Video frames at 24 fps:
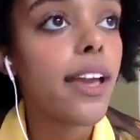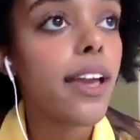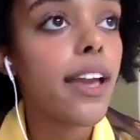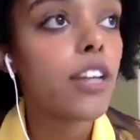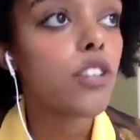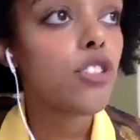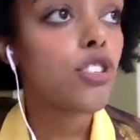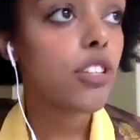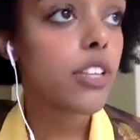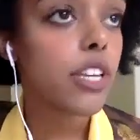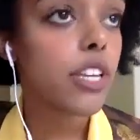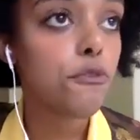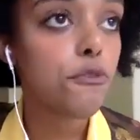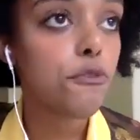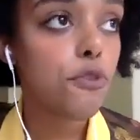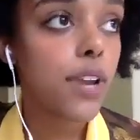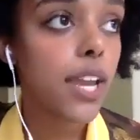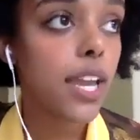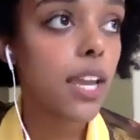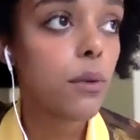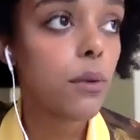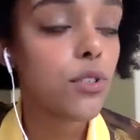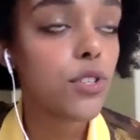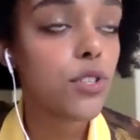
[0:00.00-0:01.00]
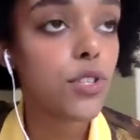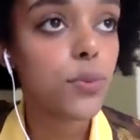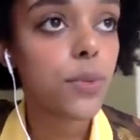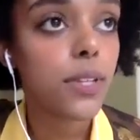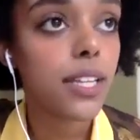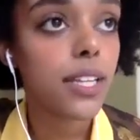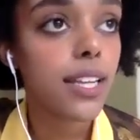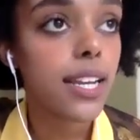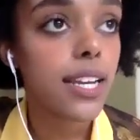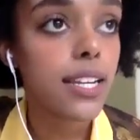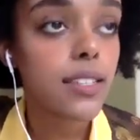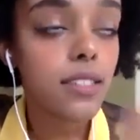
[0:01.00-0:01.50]
actually, and freeing, which is
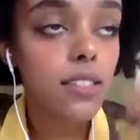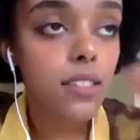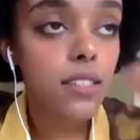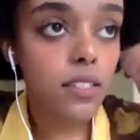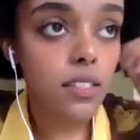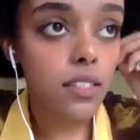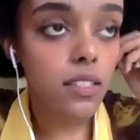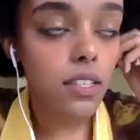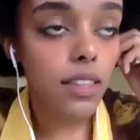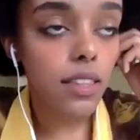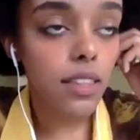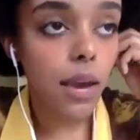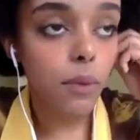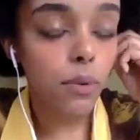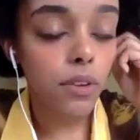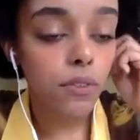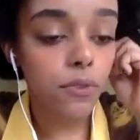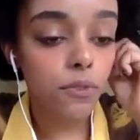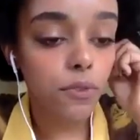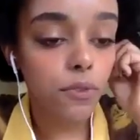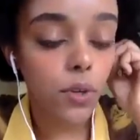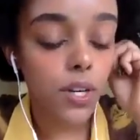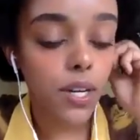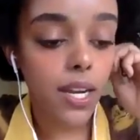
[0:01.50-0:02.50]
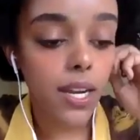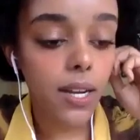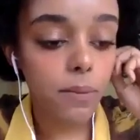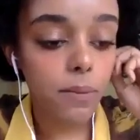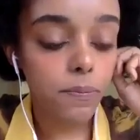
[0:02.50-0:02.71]
really nice, because it's allowing for